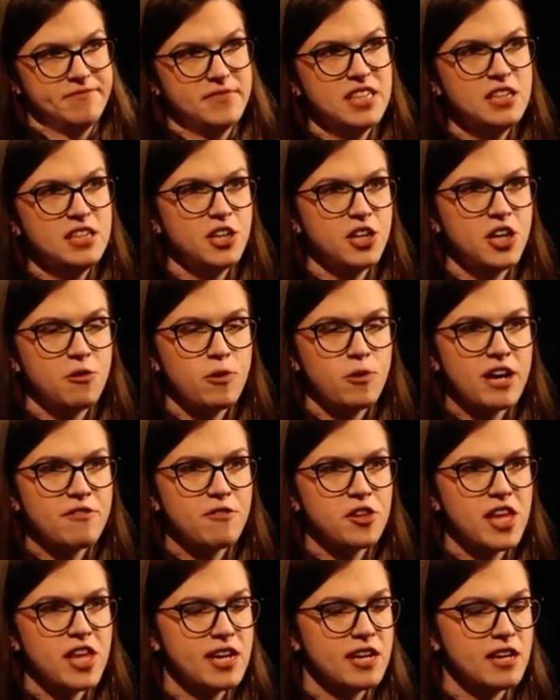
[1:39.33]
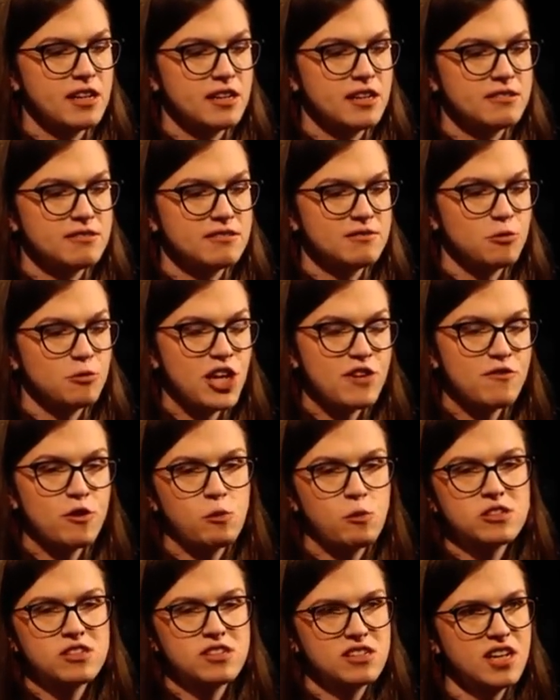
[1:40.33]
Whatever
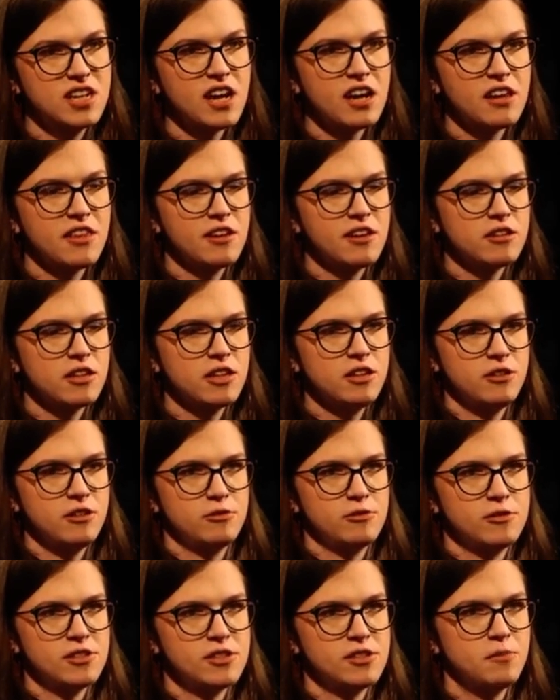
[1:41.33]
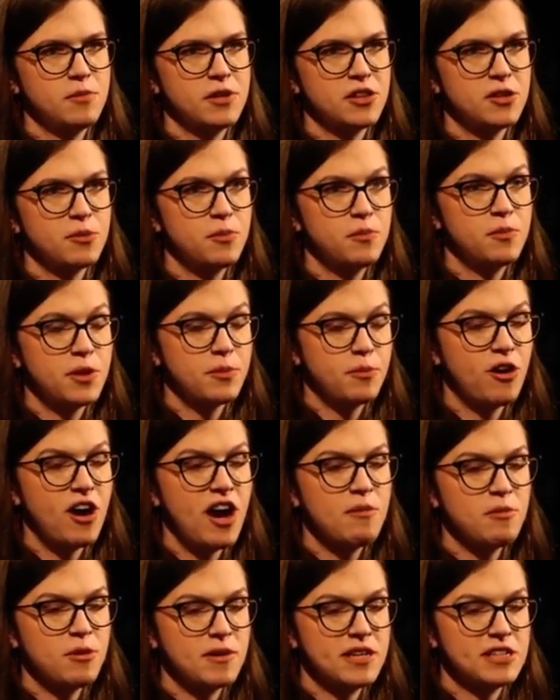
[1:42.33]
will stick, they'll use. But the
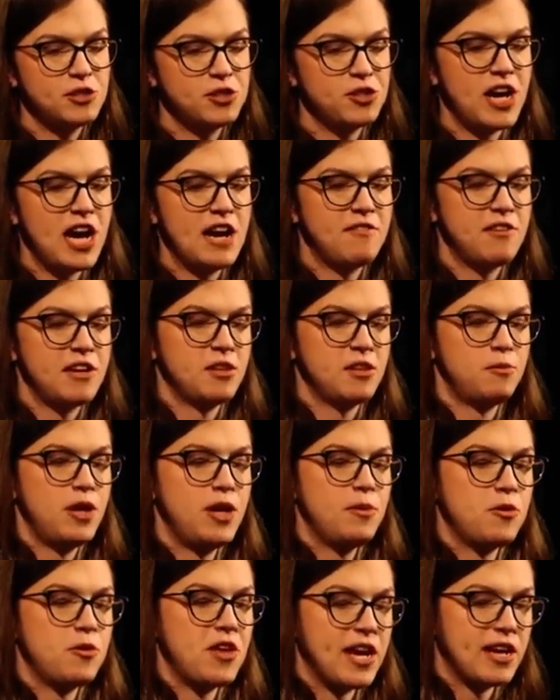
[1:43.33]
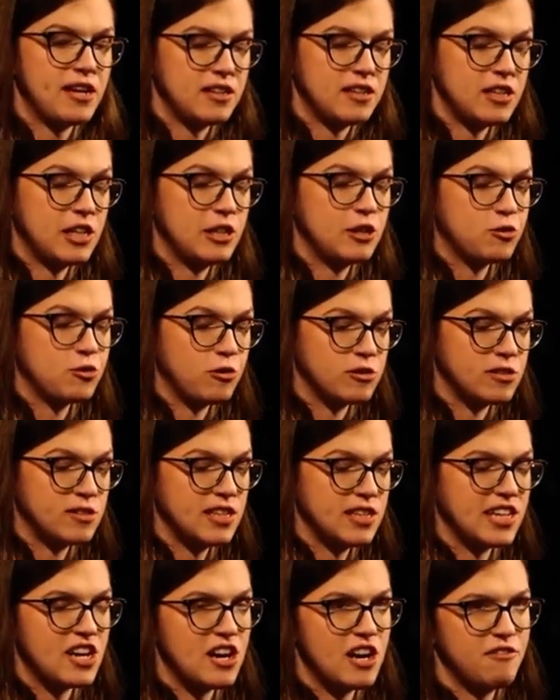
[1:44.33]
problem is you're having the people that control
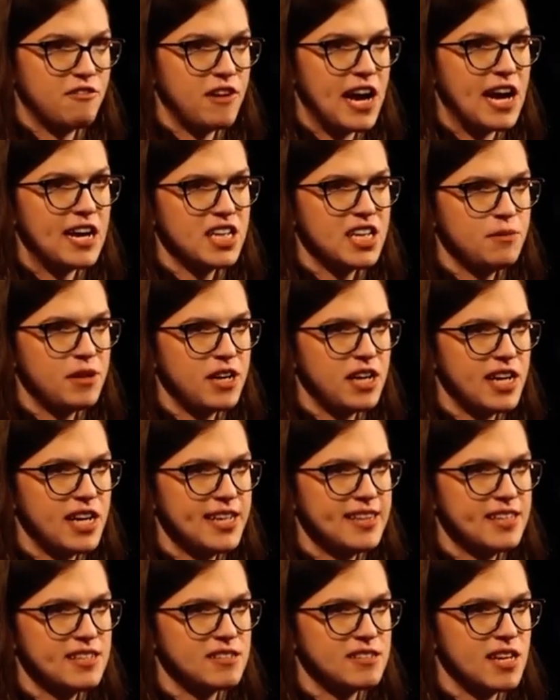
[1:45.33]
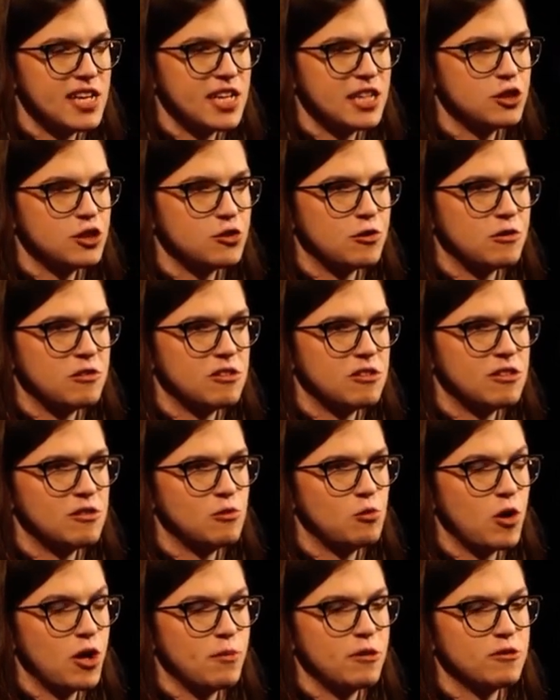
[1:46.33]
Silicon Valley behind this. They
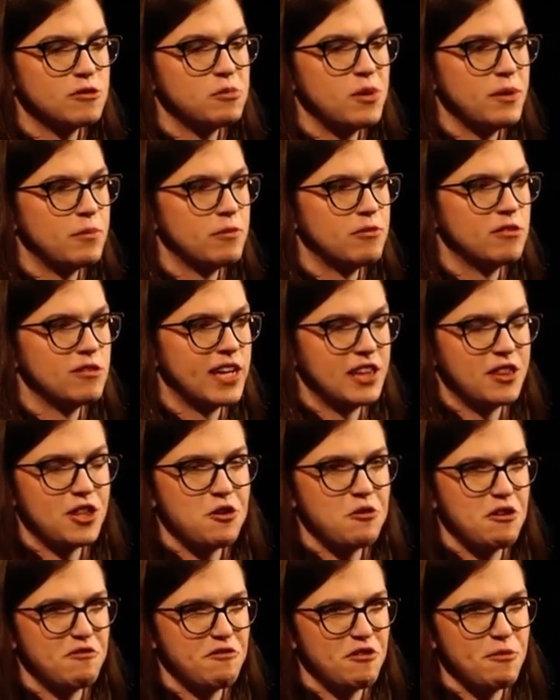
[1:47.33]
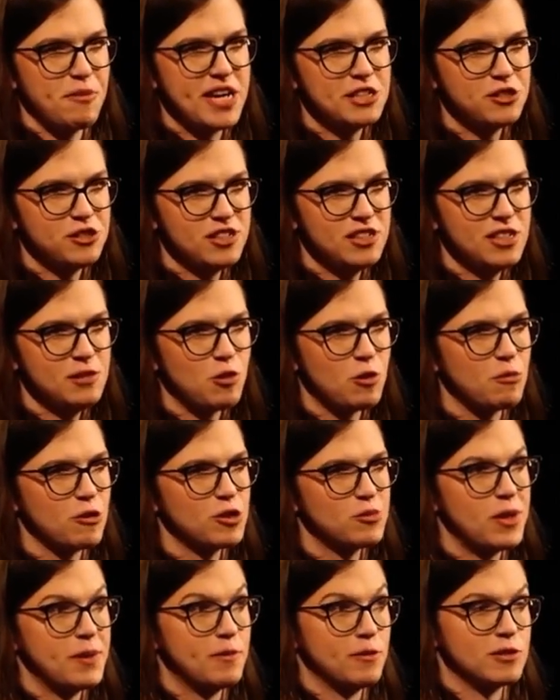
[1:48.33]
control where most people get their information, where
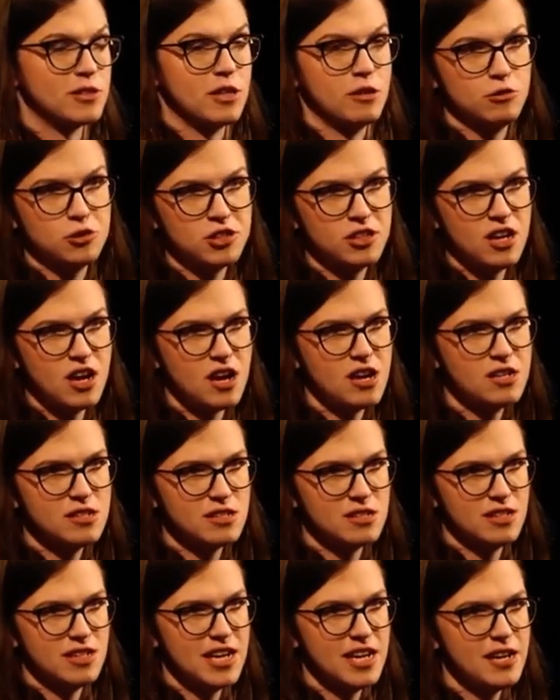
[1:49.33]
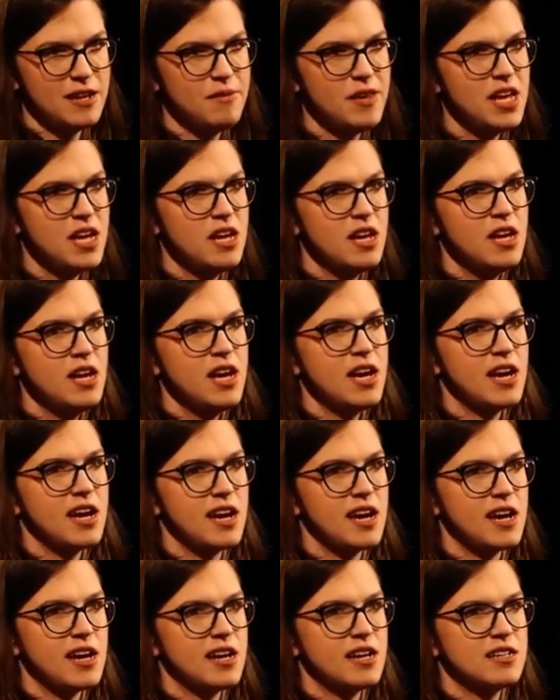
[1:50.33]
most people socialize today.
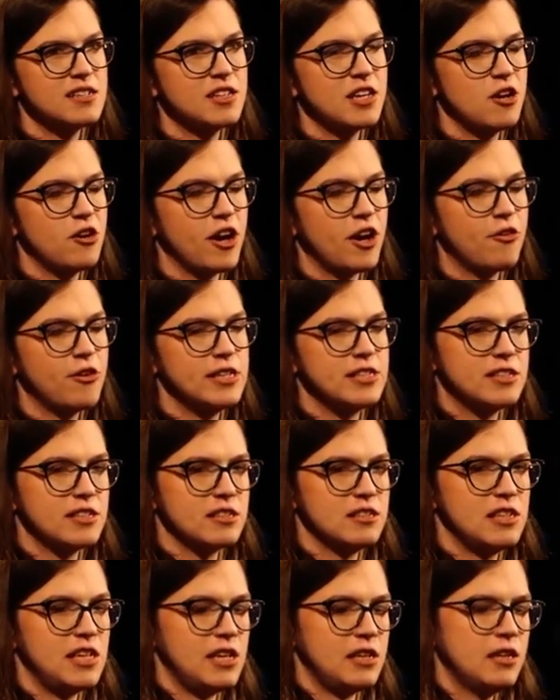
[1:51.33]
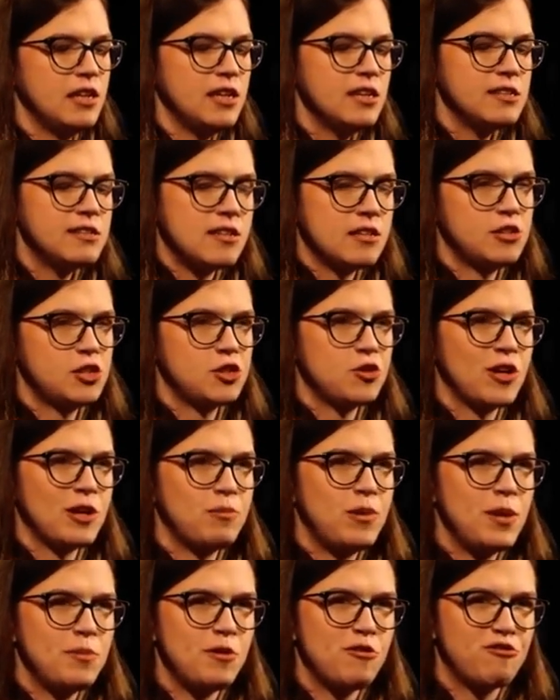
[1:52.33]
And they're increasingly censoring
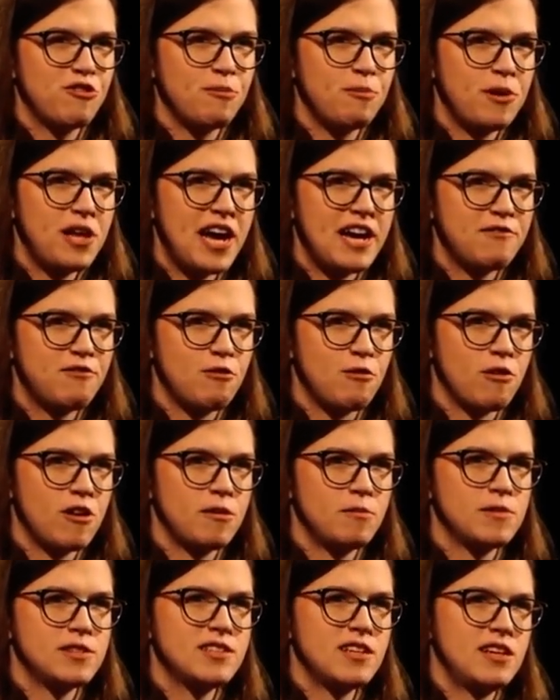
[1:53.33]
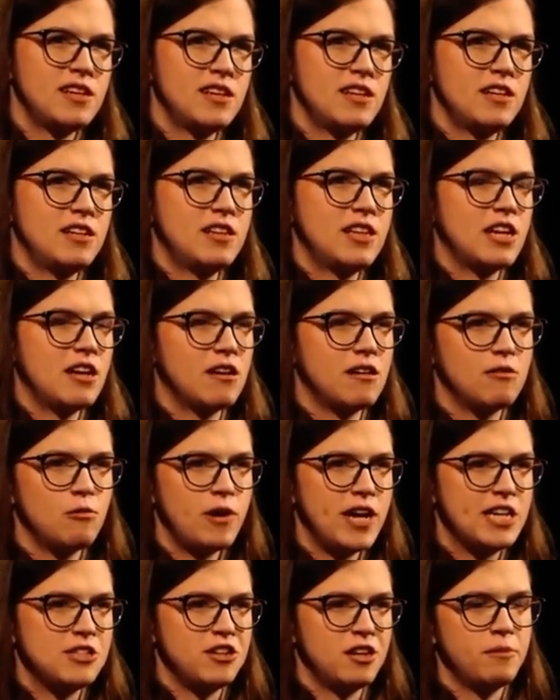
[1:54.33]
people from platforms. They're
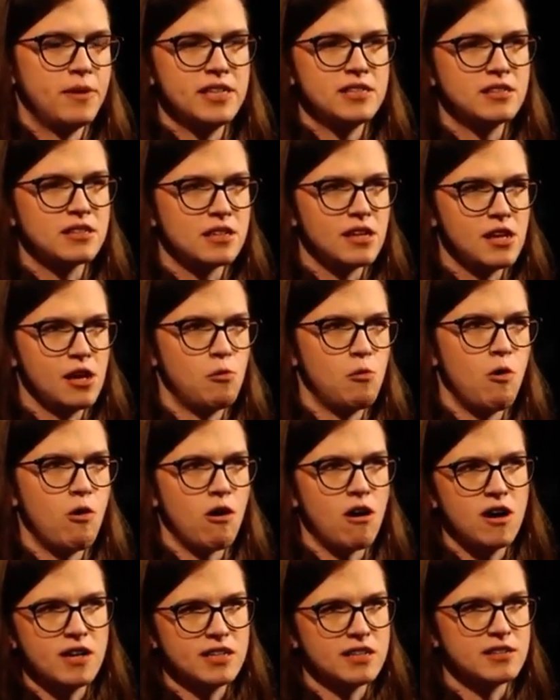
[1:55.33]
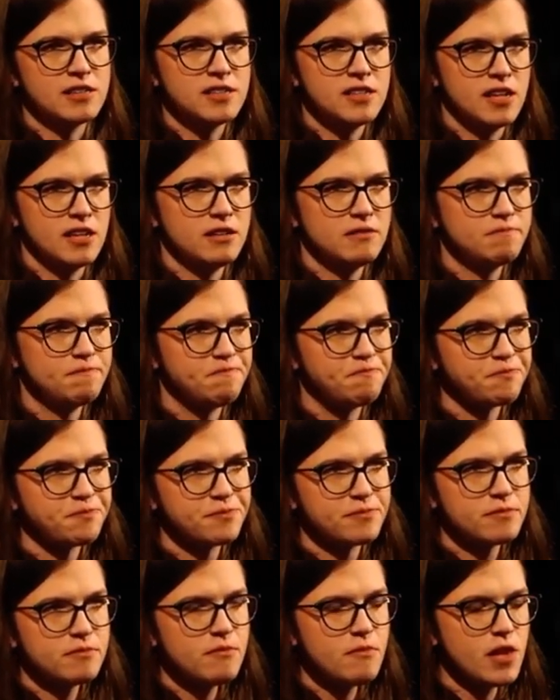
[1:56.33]
waging basically a war on dissent.
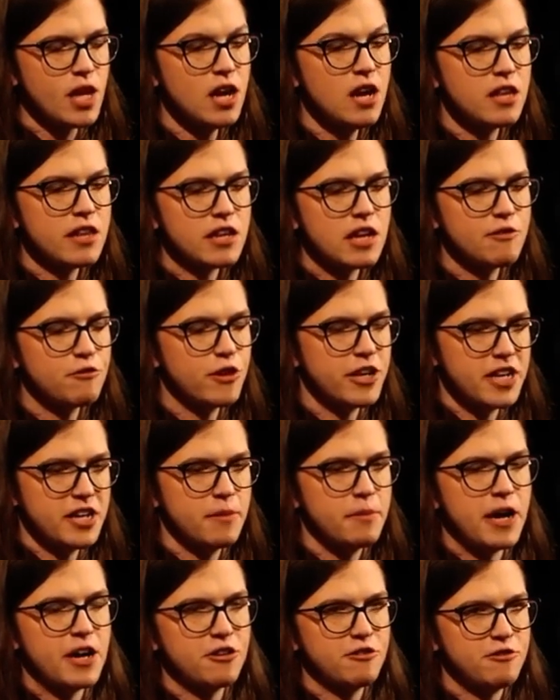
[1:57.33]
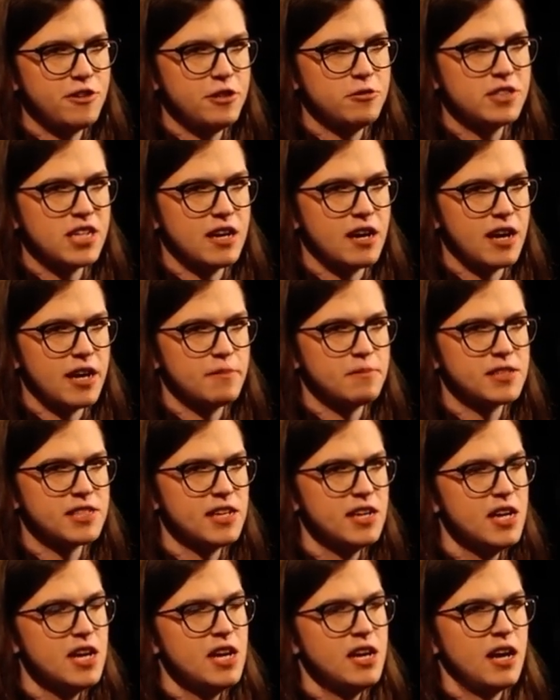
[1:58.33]
That I've written about a few times,
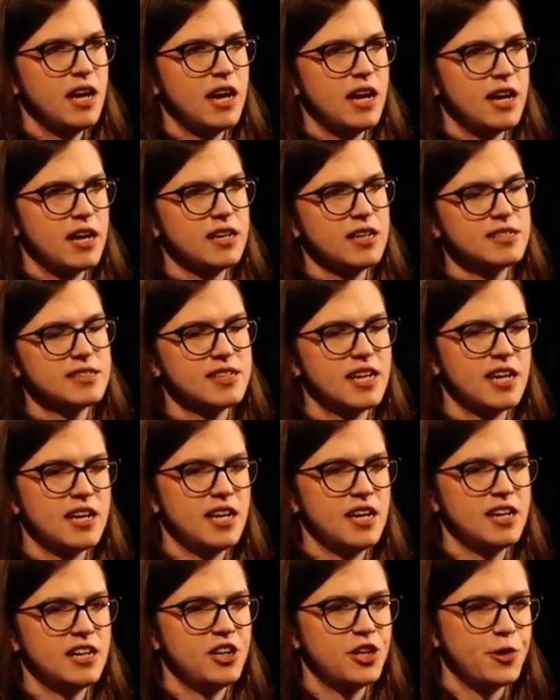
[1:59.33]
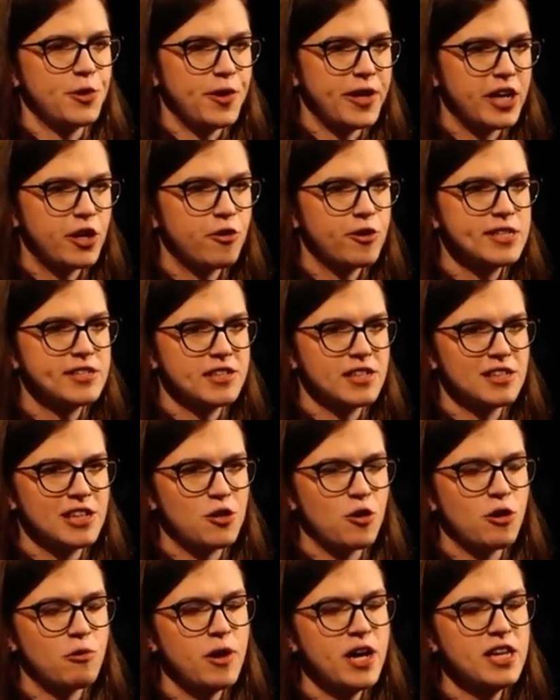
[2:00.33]
and it's getting, increasingly
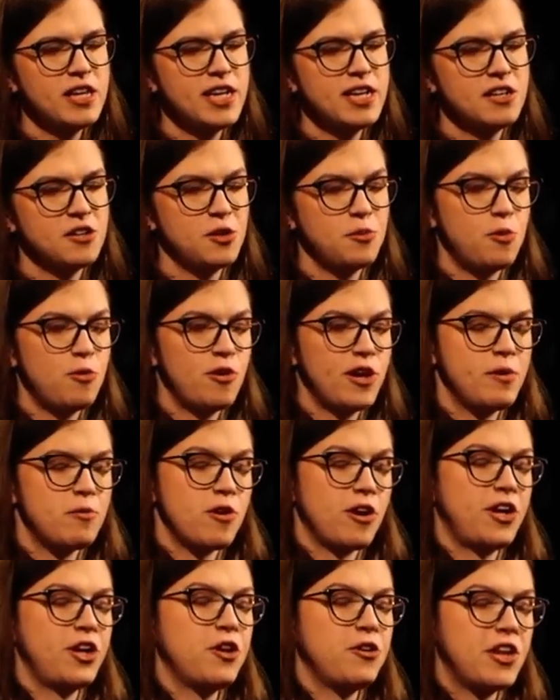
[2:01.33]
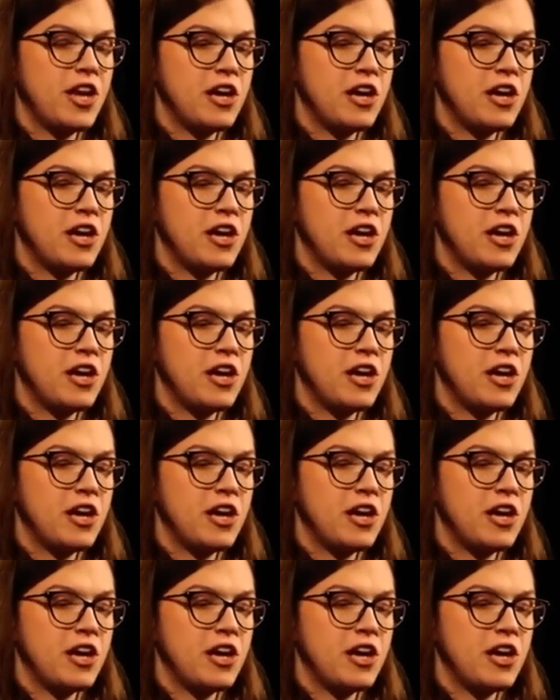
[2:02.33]
Orwellian to the point where, they'll